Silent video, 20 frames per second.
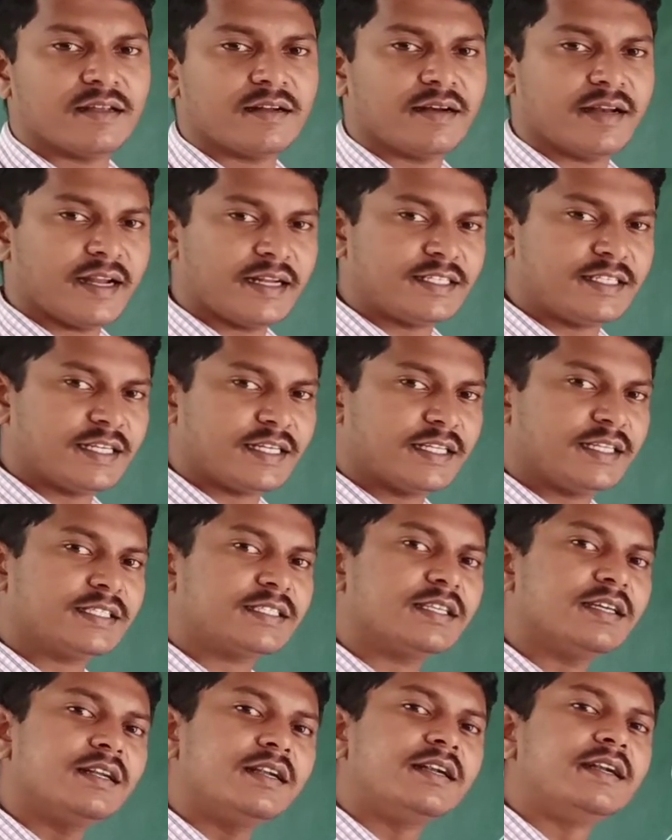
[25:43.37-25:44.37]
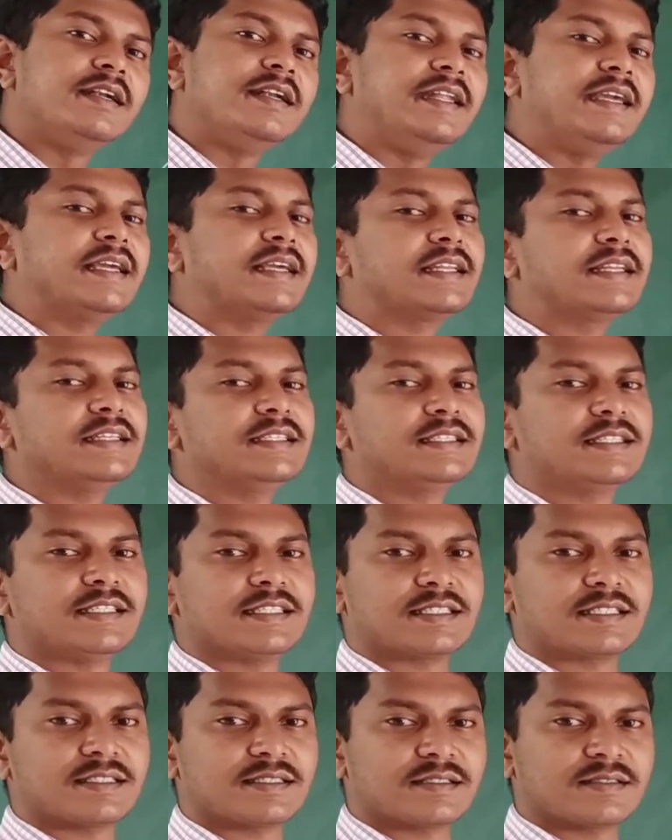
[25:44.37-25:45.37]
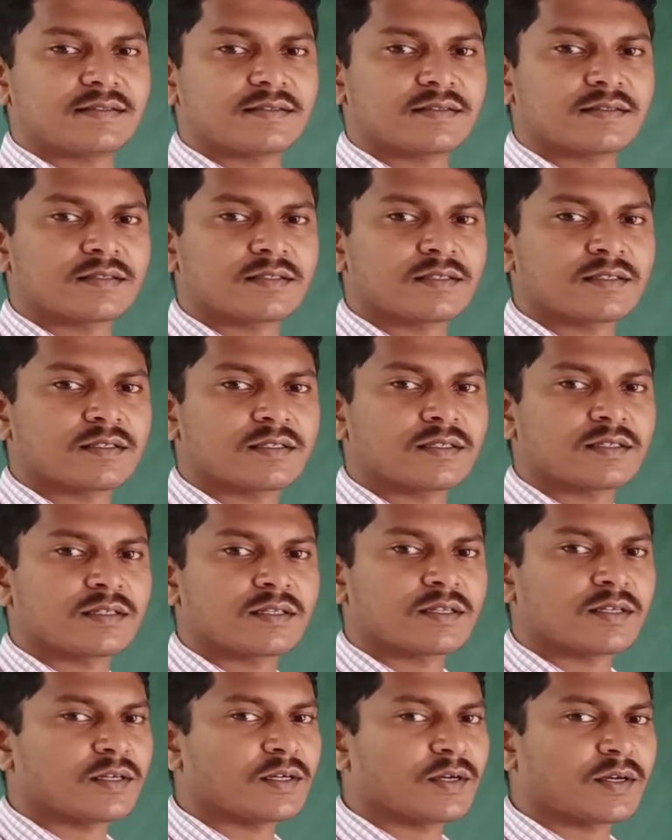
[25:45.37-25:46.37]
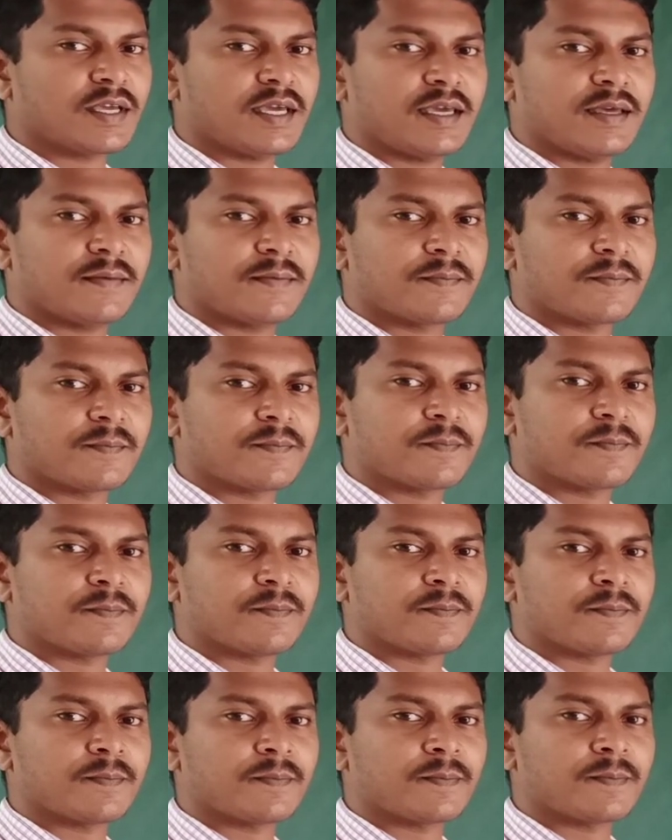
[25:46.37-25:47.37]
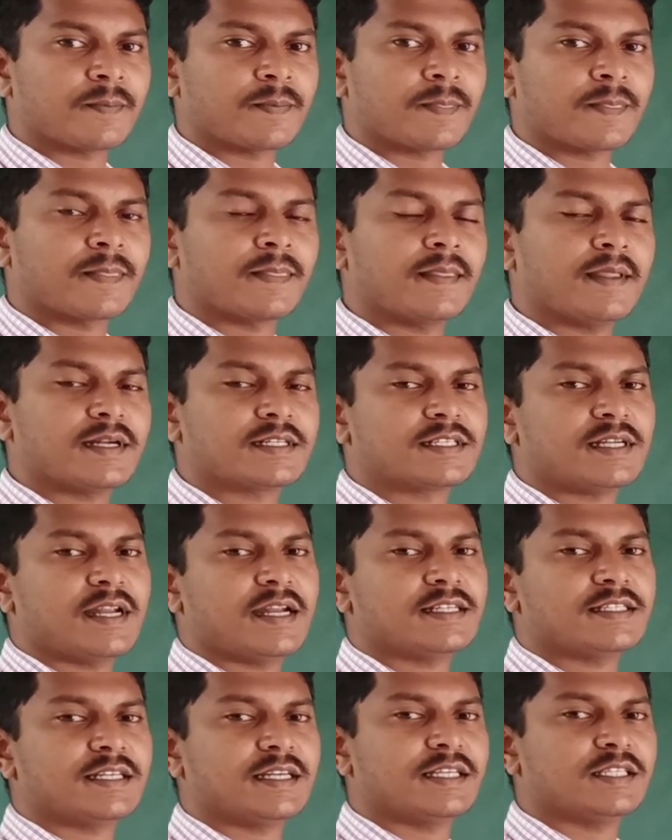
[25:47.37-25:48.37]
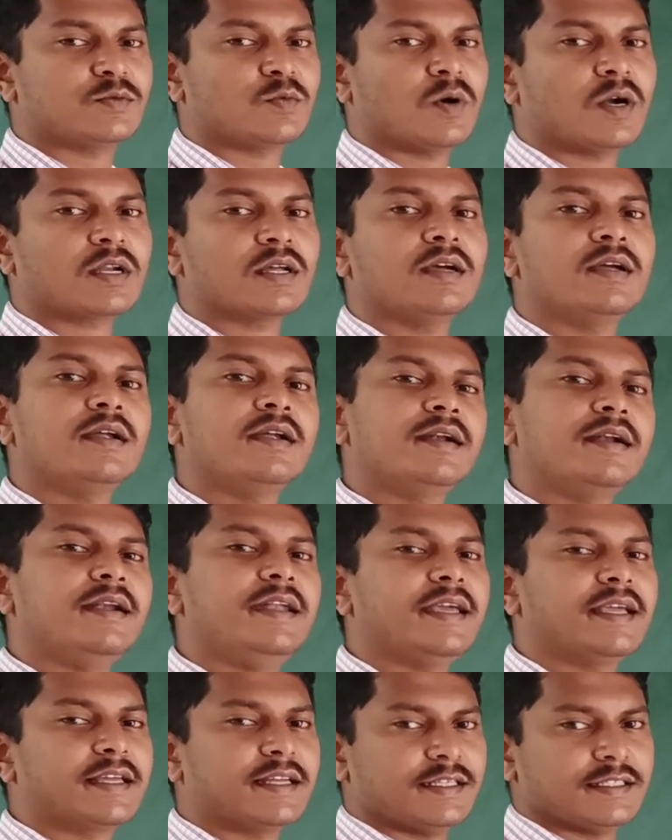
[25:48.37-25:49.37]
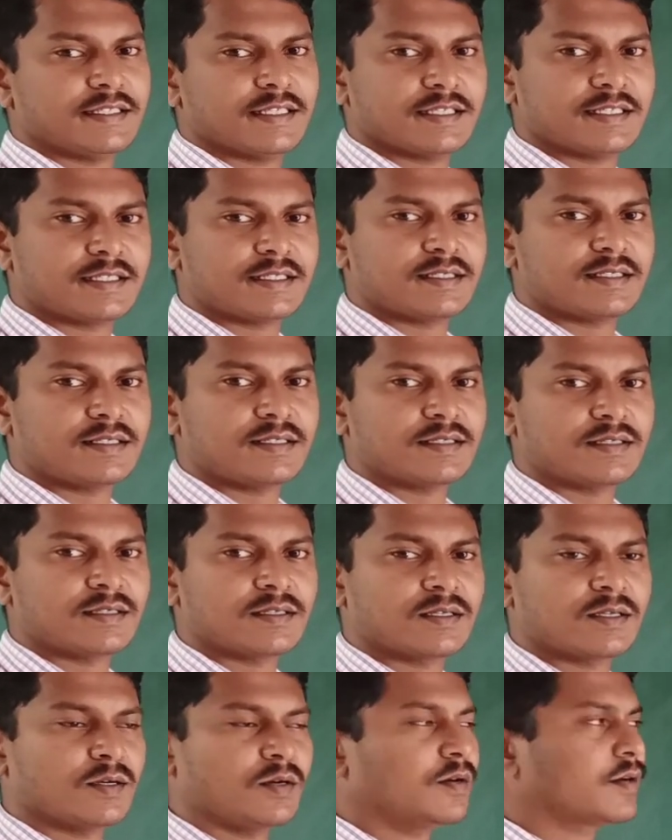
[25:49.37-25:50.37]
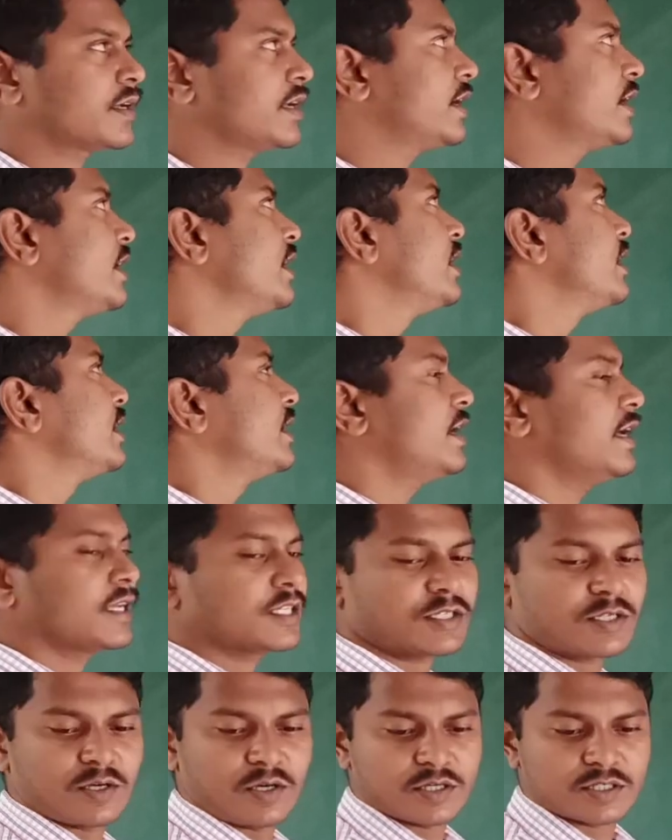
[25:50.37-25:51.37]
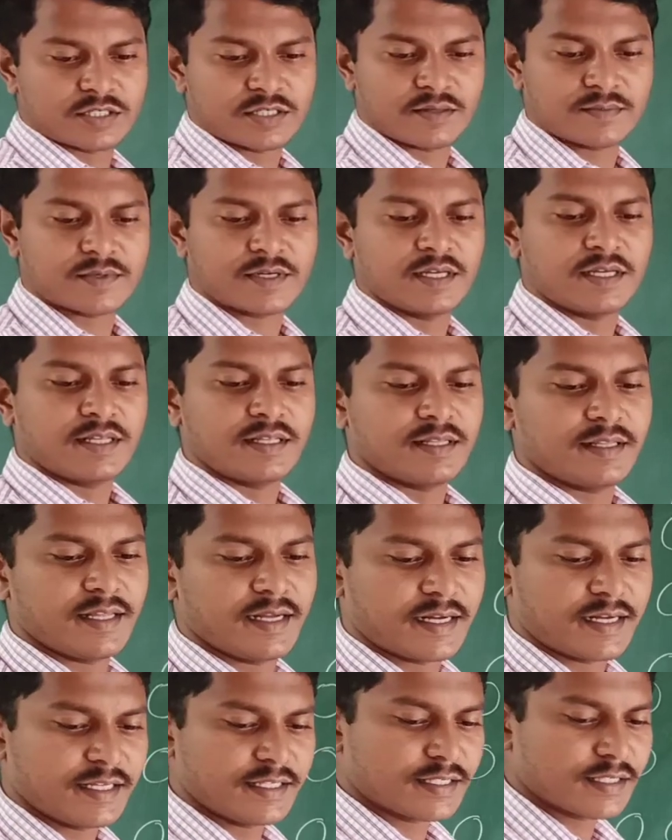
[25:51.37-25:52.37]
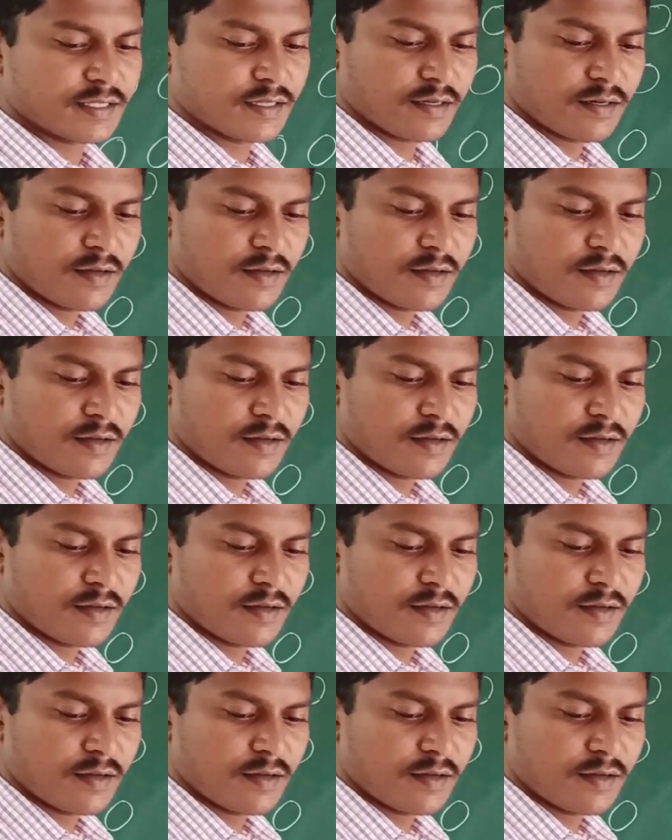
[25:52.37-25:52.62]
density decreases. Okay. That's the density is what? Decreases. Okay. Next concept, that is